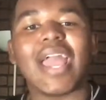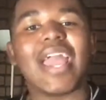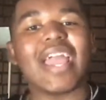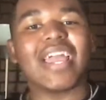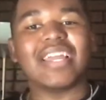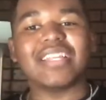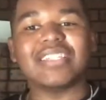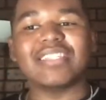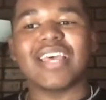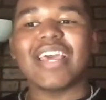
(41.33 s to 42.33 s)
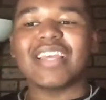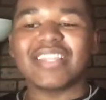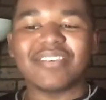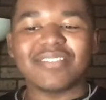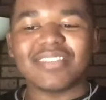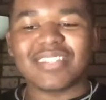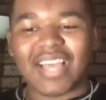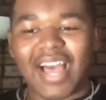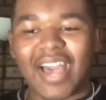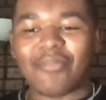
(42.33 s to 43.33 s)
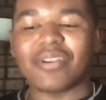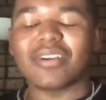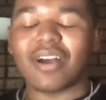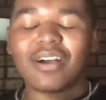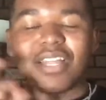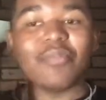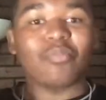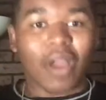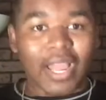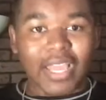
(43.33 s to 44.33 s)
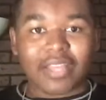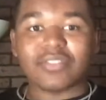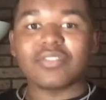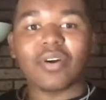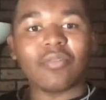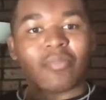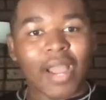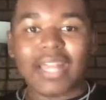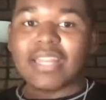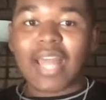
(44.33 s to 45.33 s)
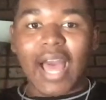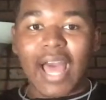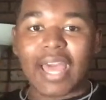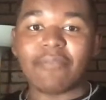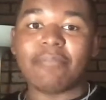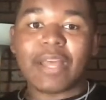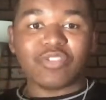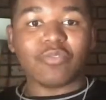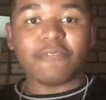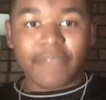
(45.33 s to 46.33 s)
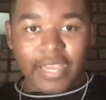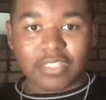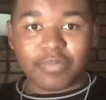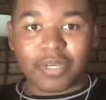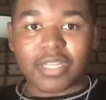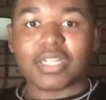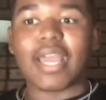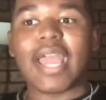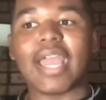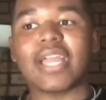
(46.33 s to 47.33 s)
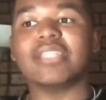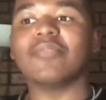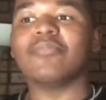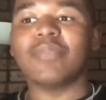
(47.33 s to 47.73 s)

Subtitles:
And there was this guy, we're gonna call him Ryan. So Ryan and I met through Facebook, and